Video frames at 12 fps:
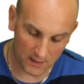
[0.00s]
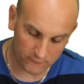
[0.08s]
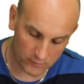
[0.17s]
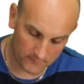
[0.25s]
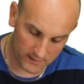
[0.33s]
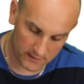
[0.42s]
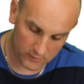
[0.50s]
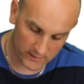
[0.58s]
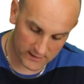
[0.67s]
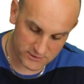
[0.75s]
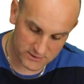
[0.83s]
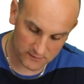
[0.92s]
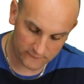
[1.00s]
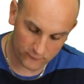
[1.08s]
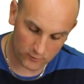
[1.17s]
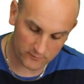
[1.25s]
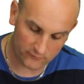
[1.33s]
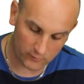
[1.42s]
I've got my equation in the
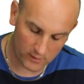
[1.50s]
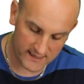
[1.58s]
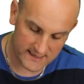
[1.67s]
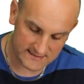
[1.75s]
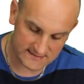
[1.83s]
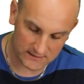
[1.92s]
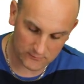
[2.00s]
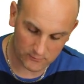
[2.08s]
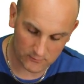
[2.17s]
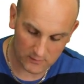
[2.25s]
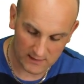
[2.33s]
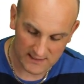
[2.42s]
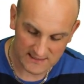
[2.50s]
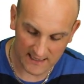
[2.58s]
form of y is equal